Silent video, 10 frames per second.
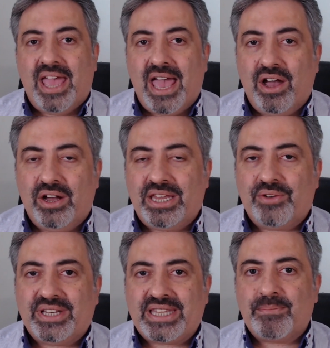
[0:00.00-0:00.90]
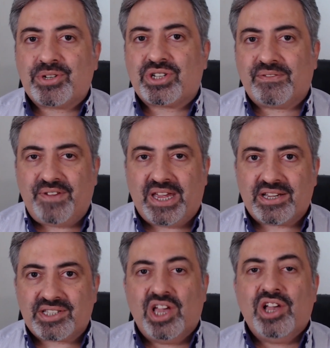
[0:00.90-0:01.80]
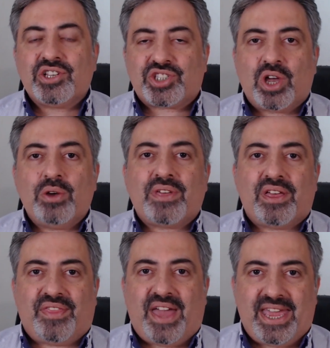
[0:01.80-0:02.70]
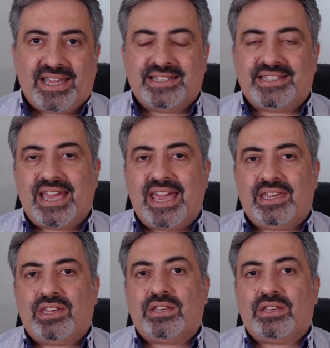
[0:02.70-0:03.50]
early redemption figures so that they can take